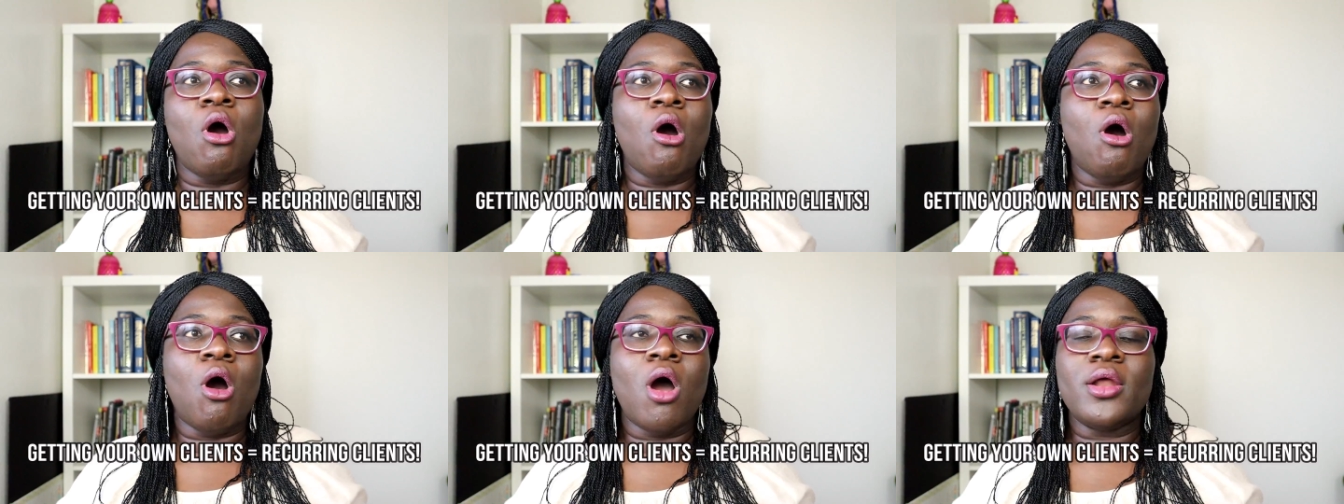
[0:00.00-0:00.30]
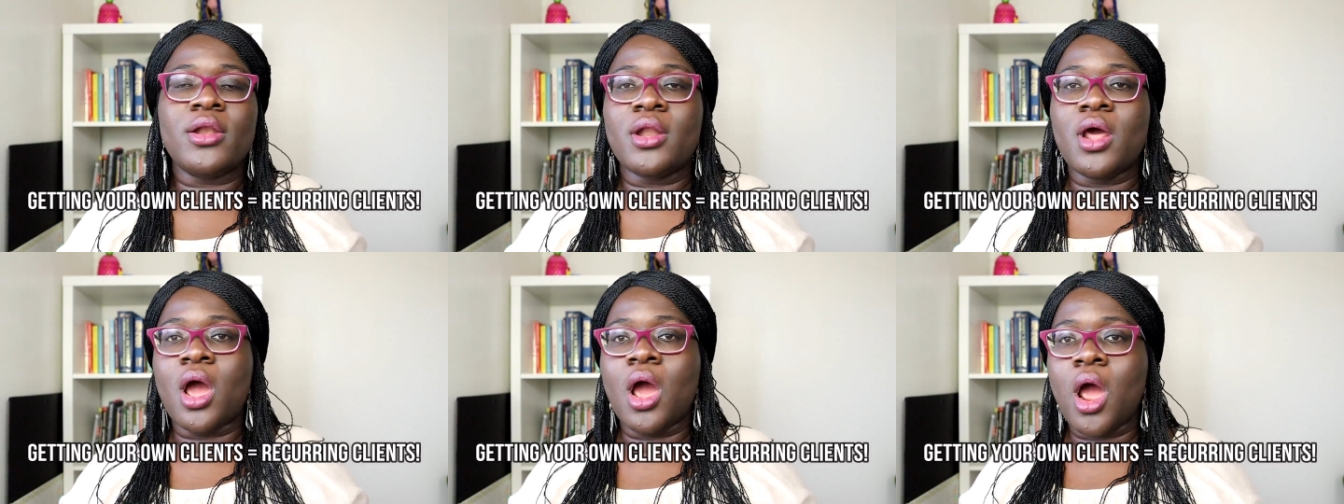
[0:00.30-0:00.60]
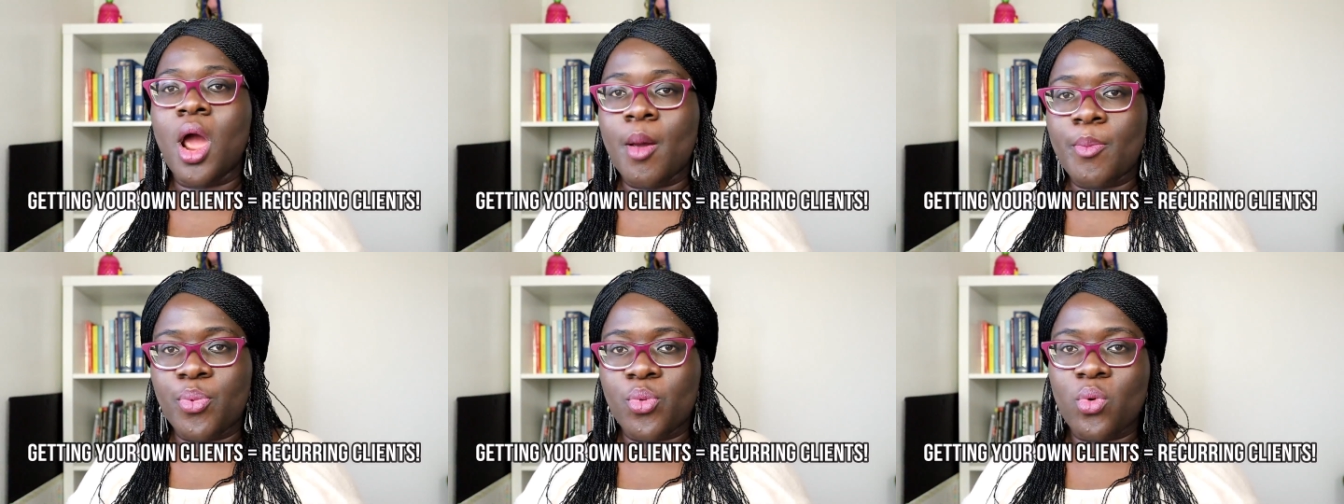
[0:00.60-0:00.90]
on
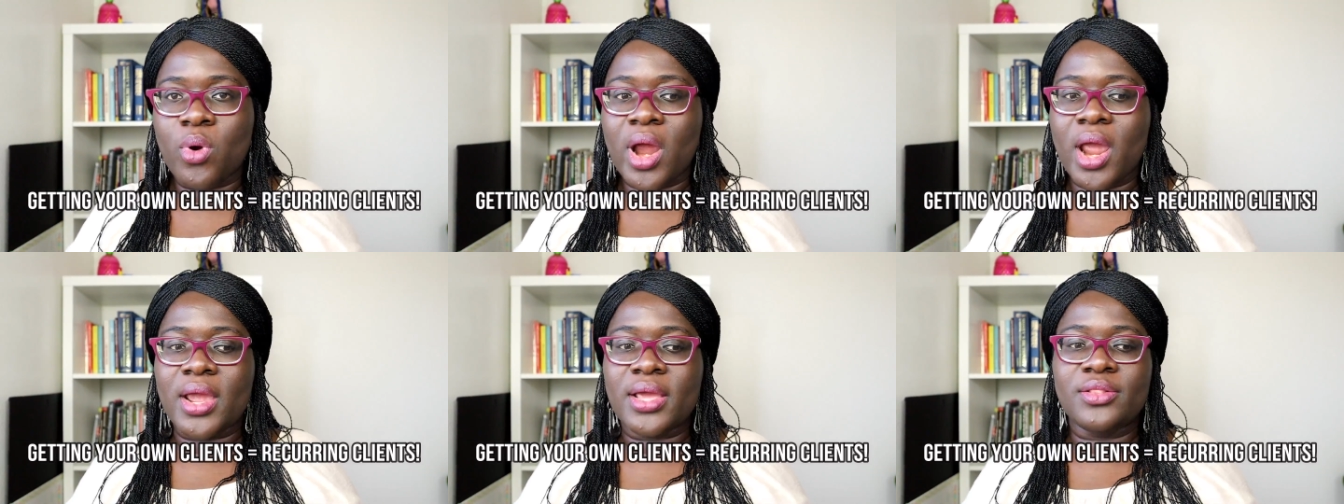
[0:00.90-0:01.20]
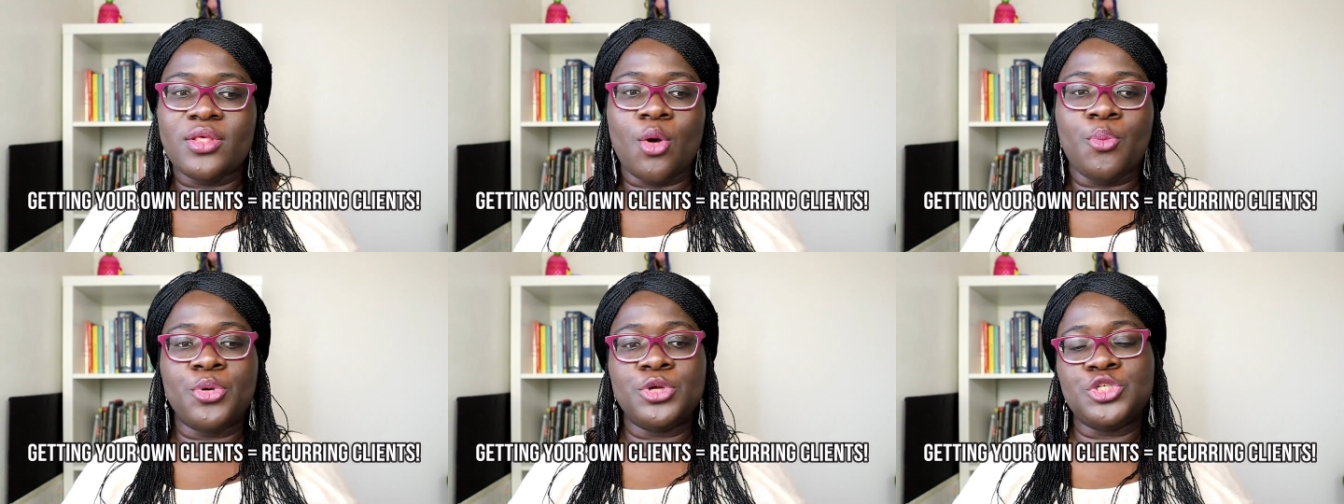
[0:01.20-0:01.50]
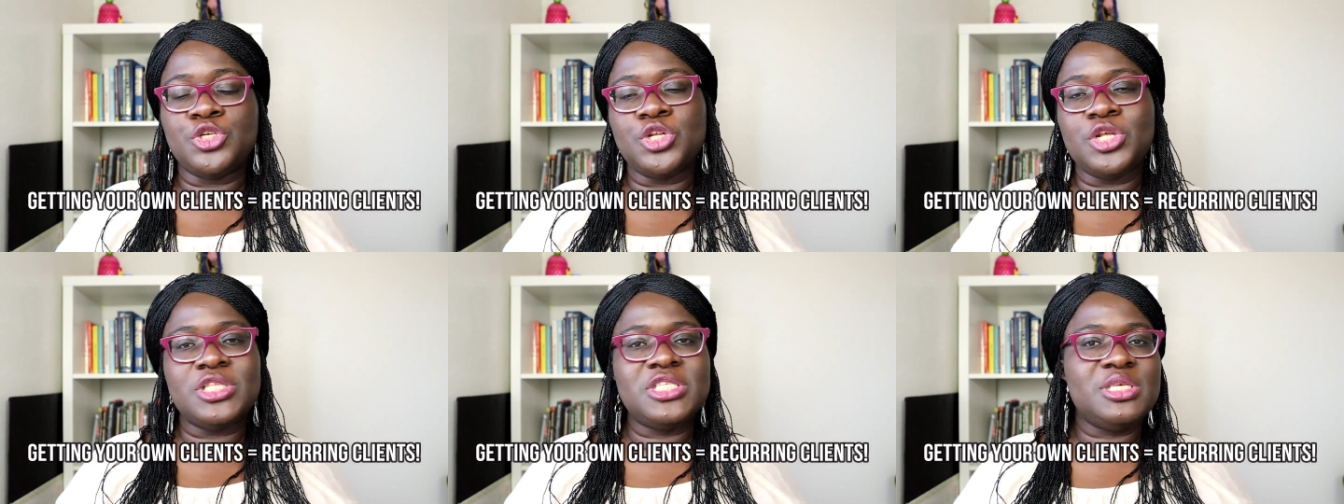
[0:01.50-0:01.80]
Upwork, the
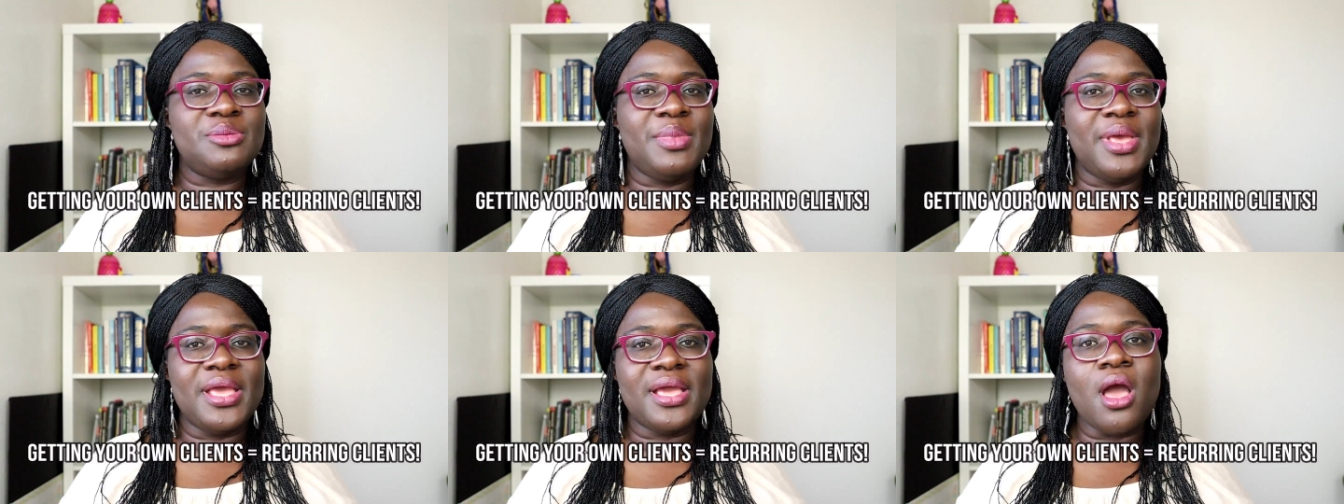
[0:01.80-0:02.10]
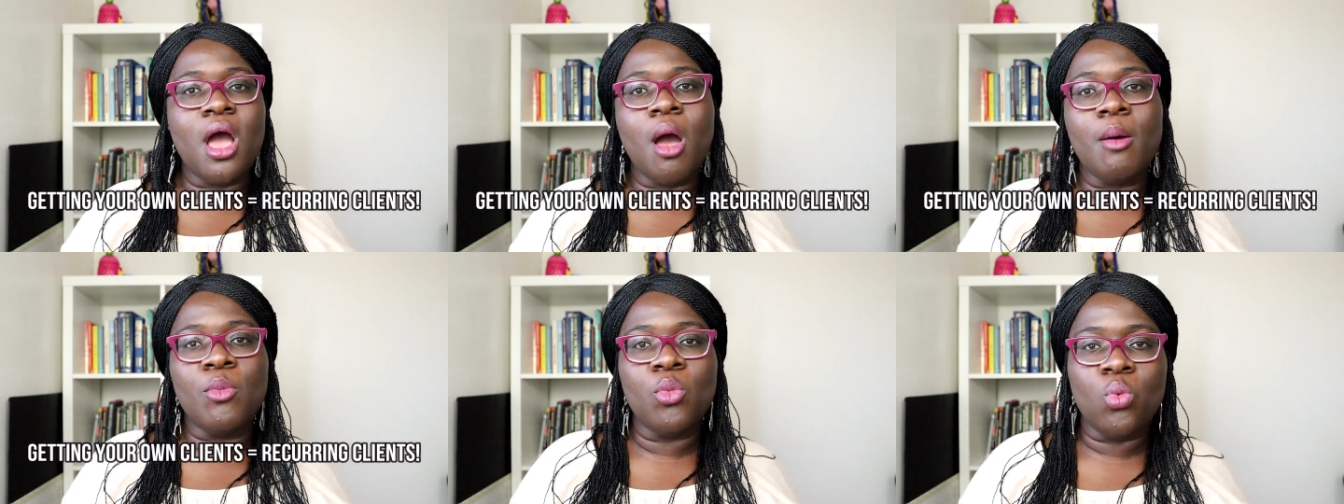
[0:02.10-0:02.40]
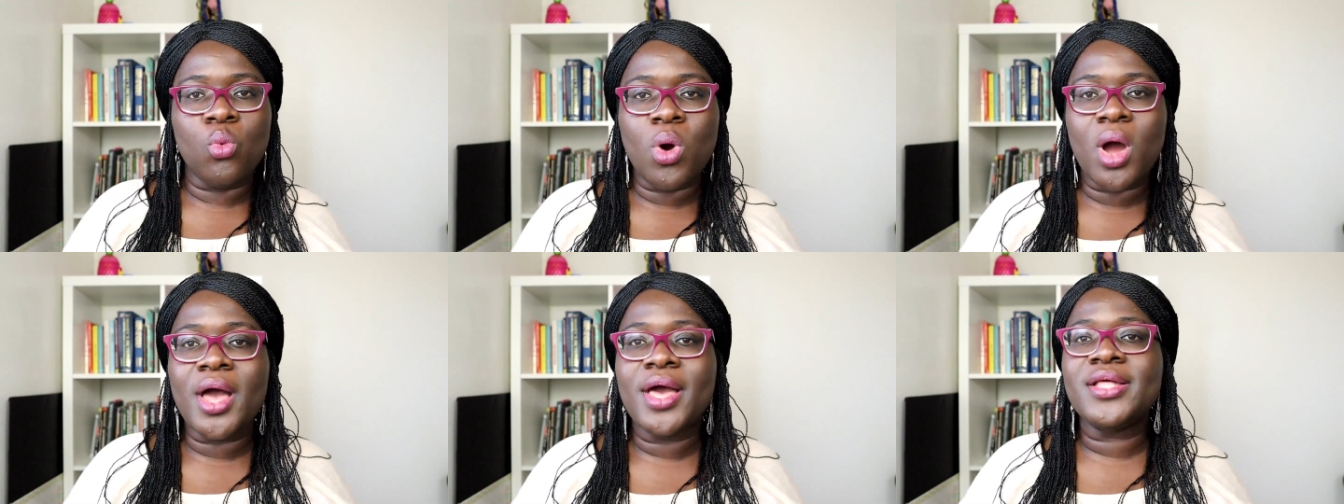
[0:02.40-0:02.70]
opportunity may
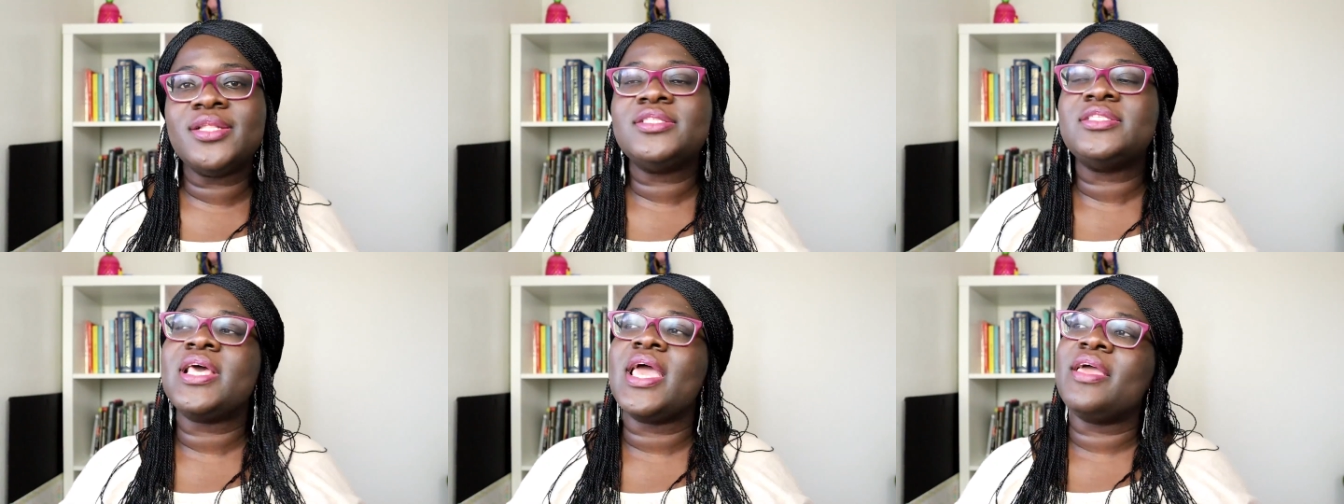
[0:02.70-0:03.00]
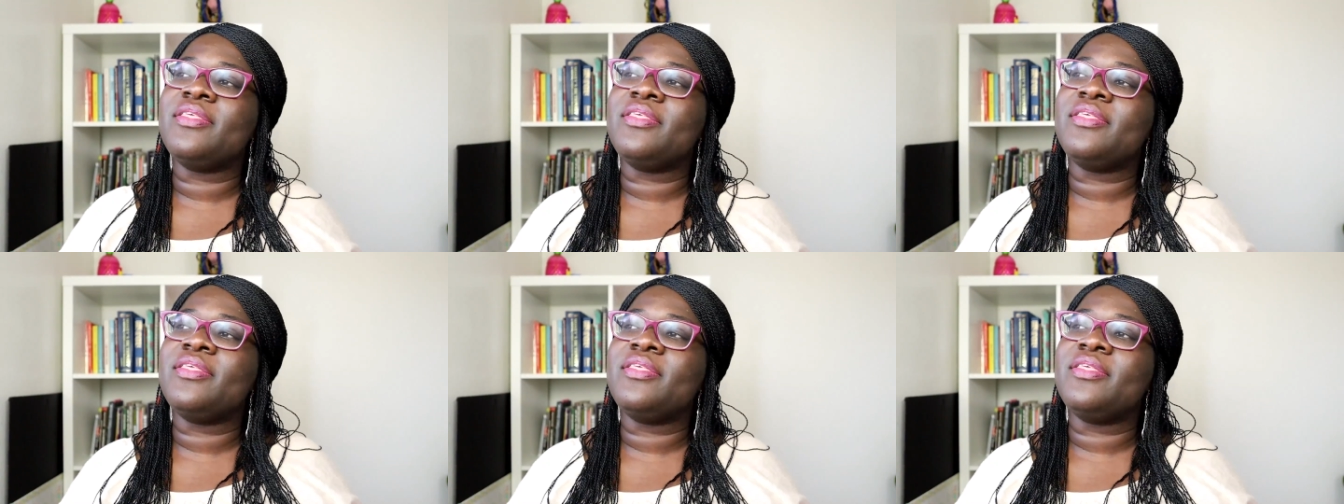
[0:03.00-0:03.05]
come once